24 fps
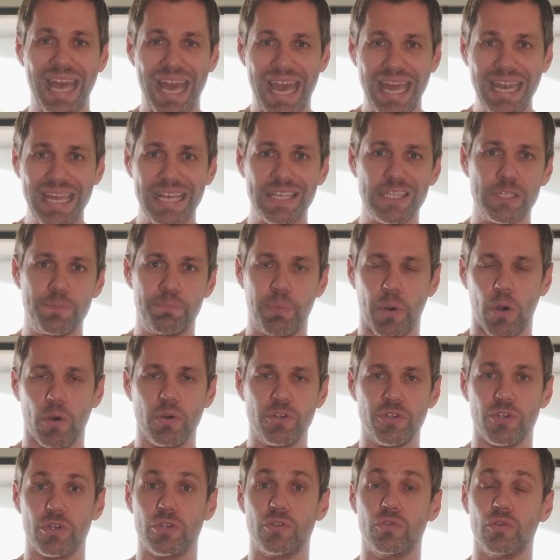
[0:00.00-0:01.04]
Any
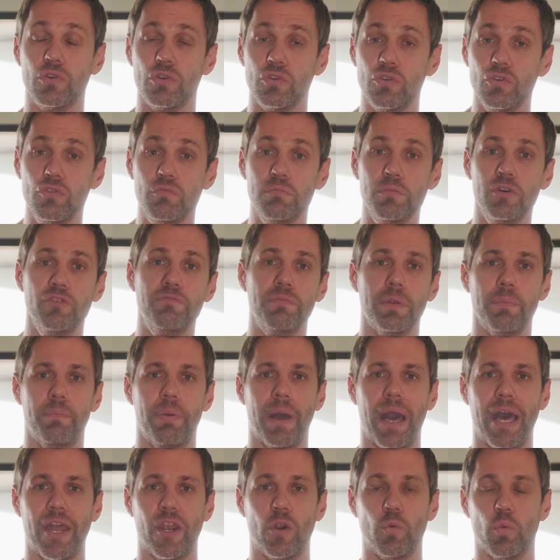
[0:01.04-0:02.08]
exposure to a new movement
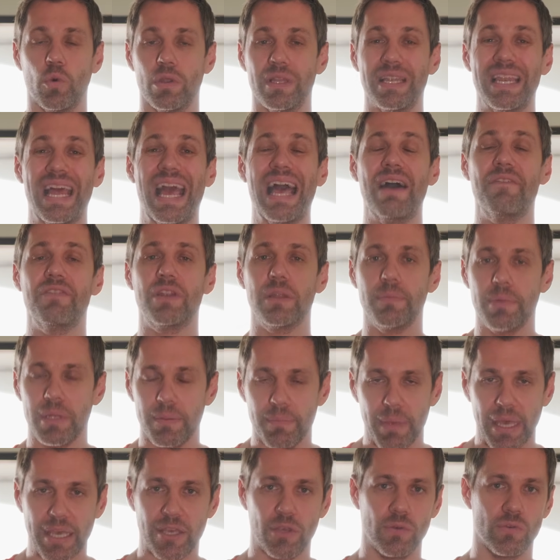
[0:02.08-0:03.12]
pattern will inevitably
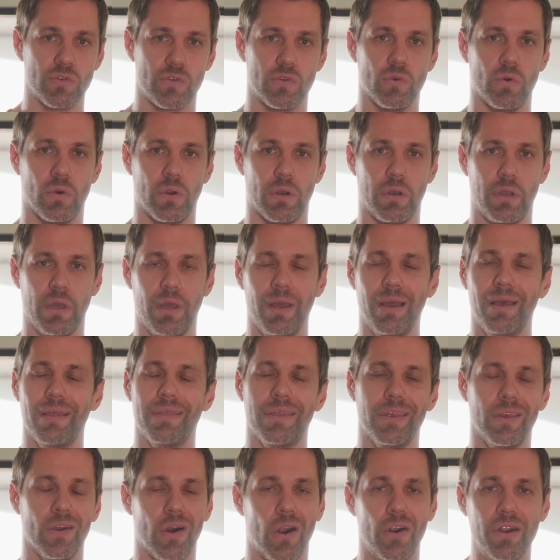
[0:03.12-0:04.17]
make you sore.
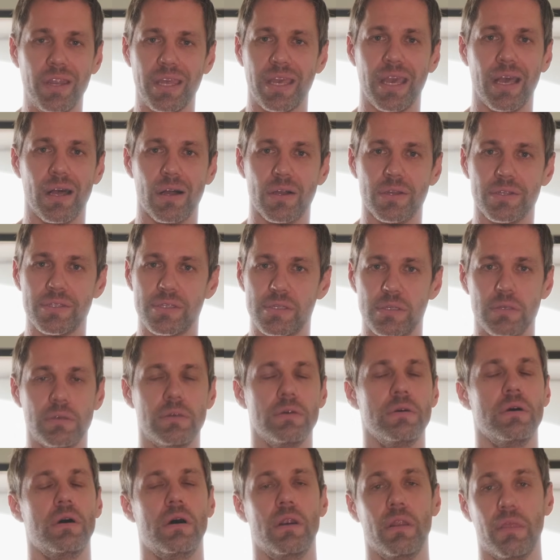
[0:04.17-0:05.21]
The RDLs
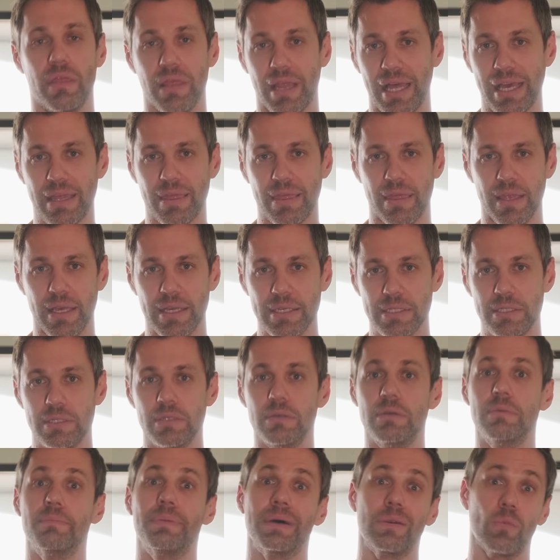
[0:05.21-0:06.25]
are like this,
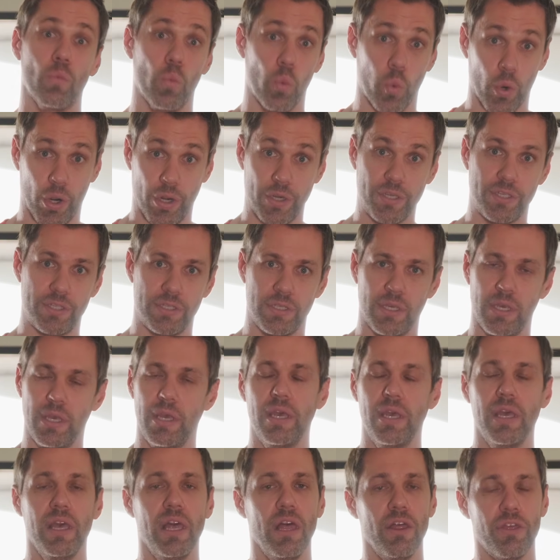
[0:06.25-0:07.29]
but worse.
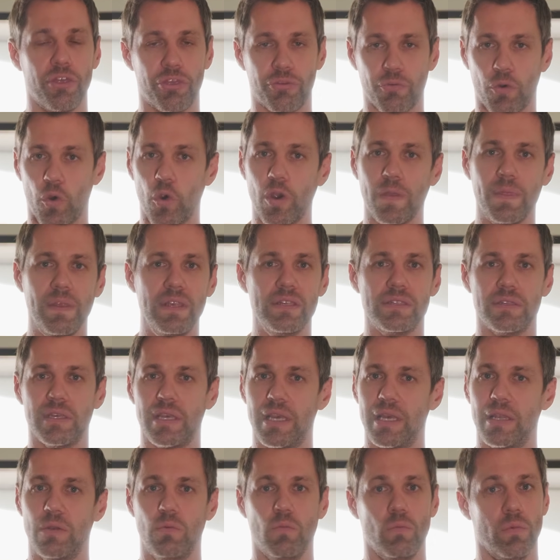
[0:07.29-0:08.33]
Throwing these
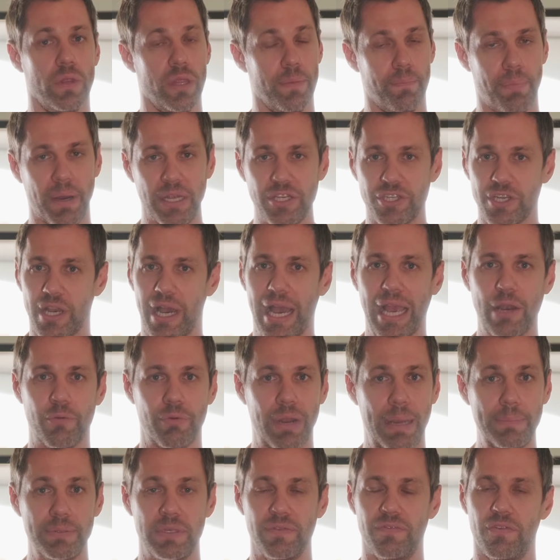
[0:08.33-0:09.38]
in, the bunch of high
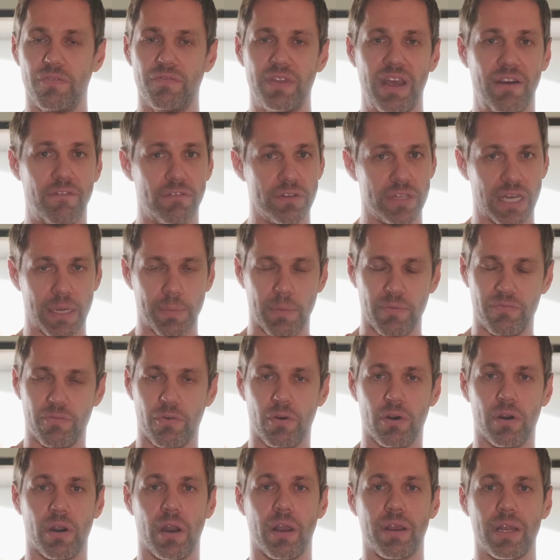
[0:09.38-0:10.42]
reps, if you've never done them
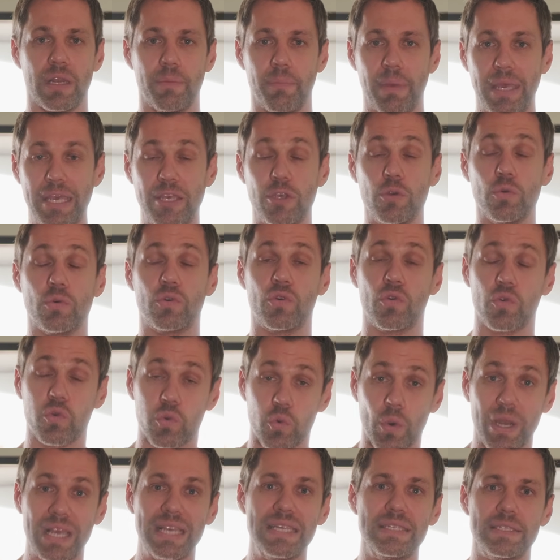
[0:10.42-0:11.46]
before, are gonna make you
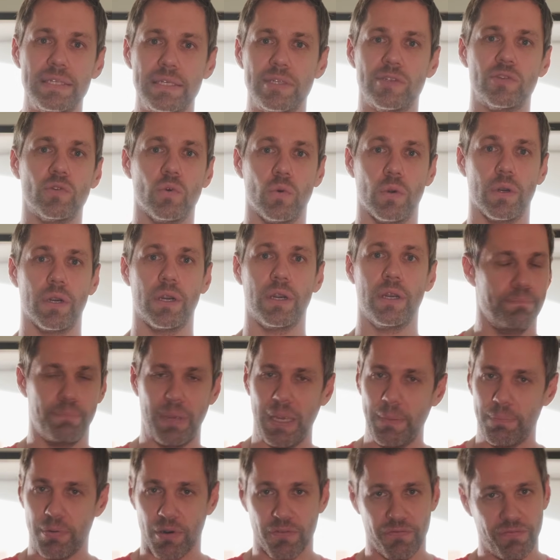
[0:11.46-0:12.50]
crazy sore.
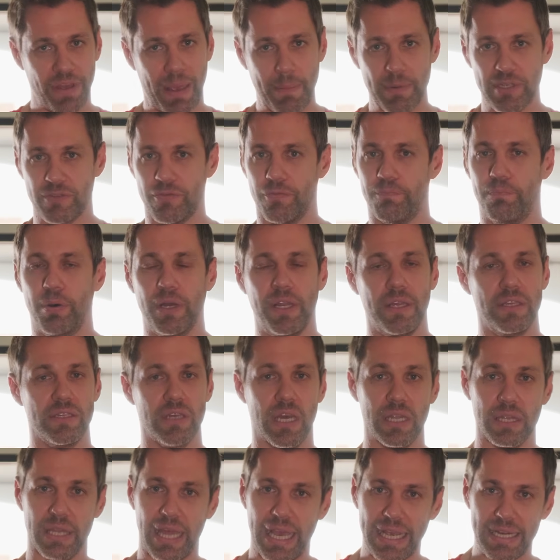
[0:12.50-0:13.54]
People are famous for putting these
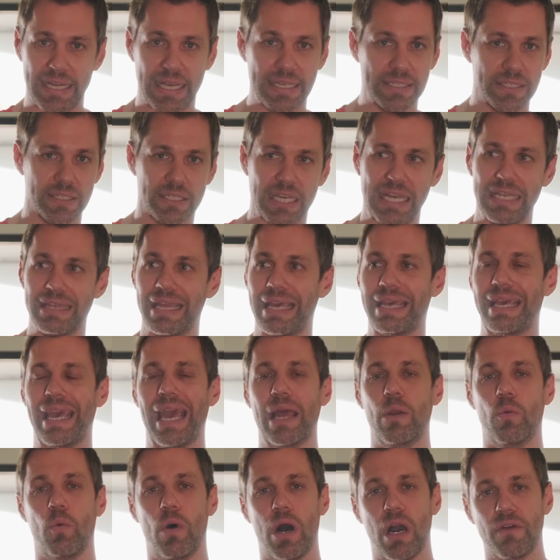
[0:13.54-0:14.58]
on leg days and saying they can't
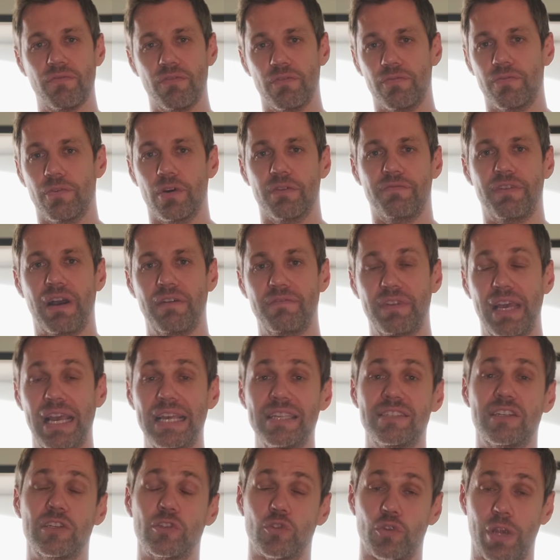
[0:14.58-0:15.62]
walk for 4 or 5 days
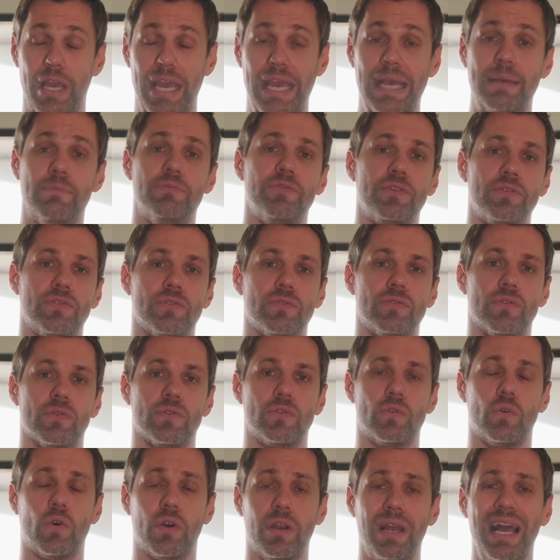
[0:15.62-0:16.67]
because their hamstrings are so
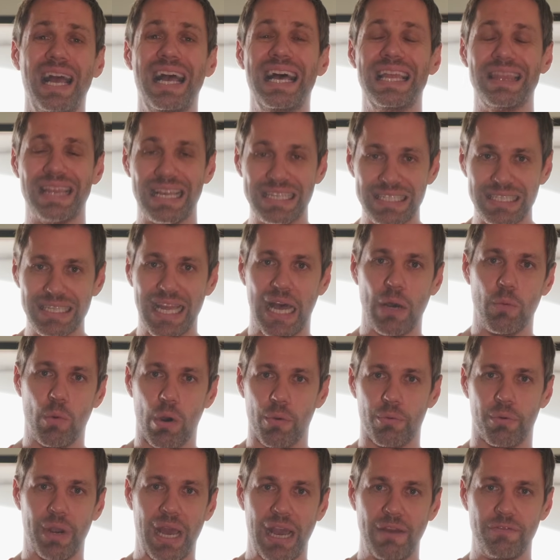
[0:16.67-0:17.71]
sore. That's not what
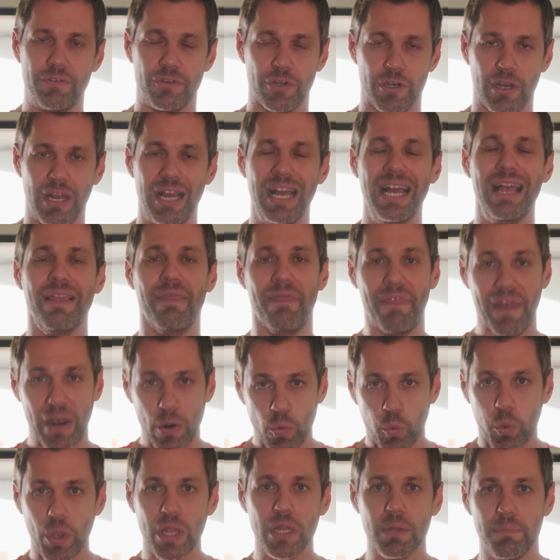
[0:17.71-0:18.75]
we're after. There
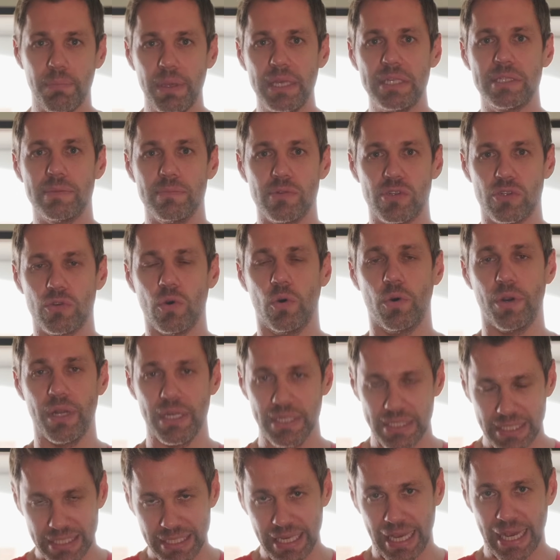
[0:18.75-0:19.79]
will be some
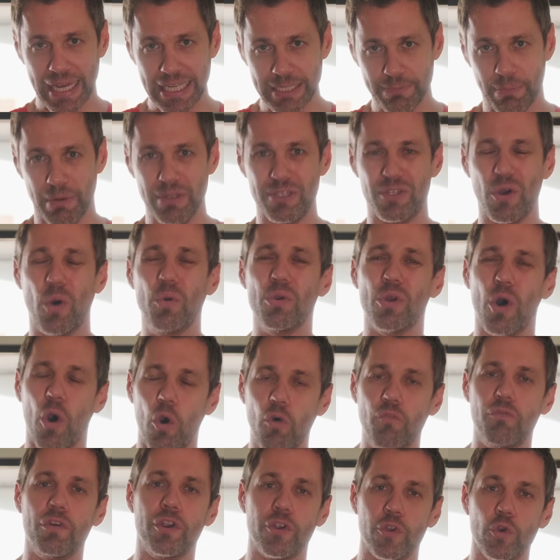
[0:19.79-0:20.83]
soreness, yes, but don't
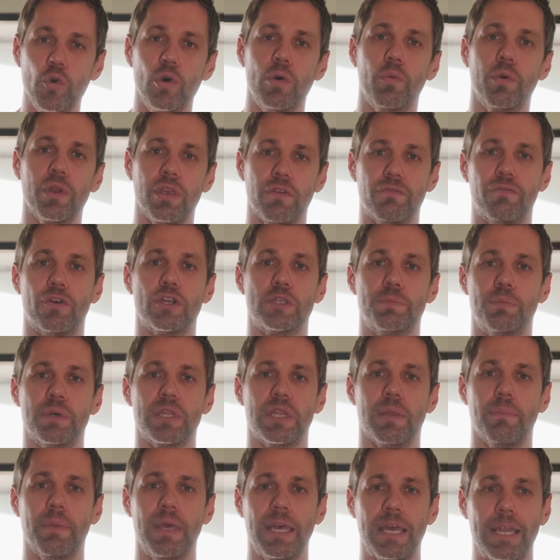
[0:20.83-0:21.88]
overdo it when you first put
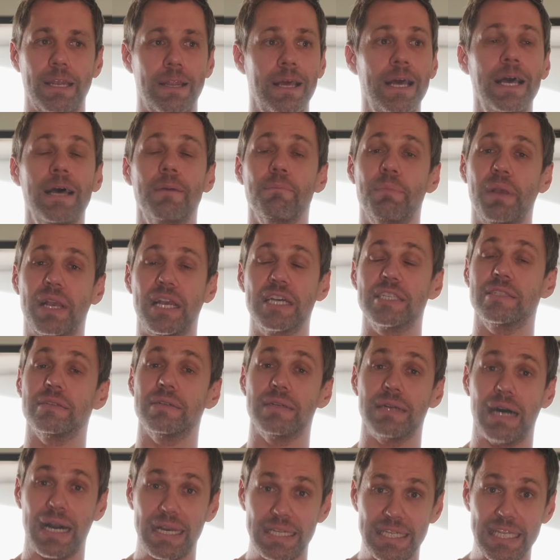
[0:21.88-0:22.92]
them in, because
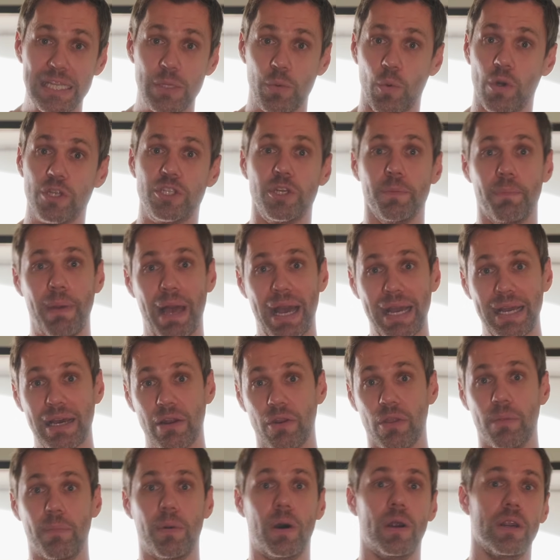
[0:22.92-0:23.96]
ideally we want you back under
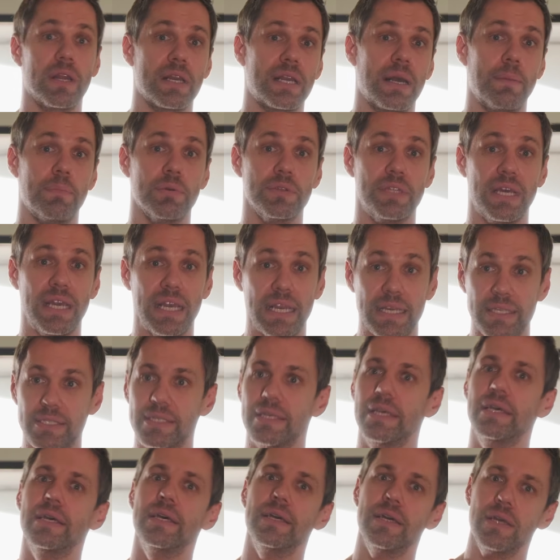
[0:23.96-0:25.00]
the bar in a couple days
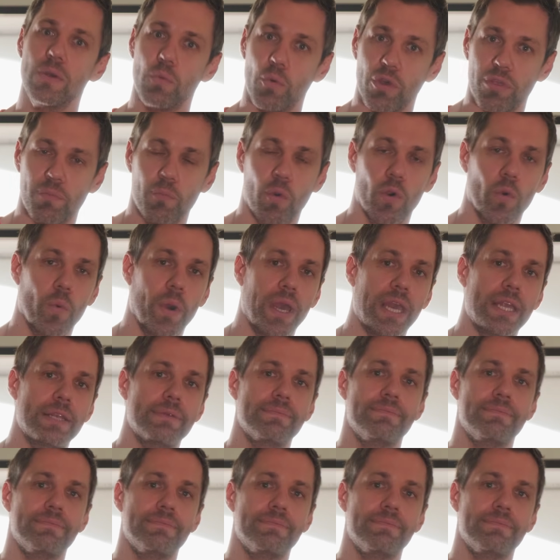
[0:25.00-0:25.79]
with more weight.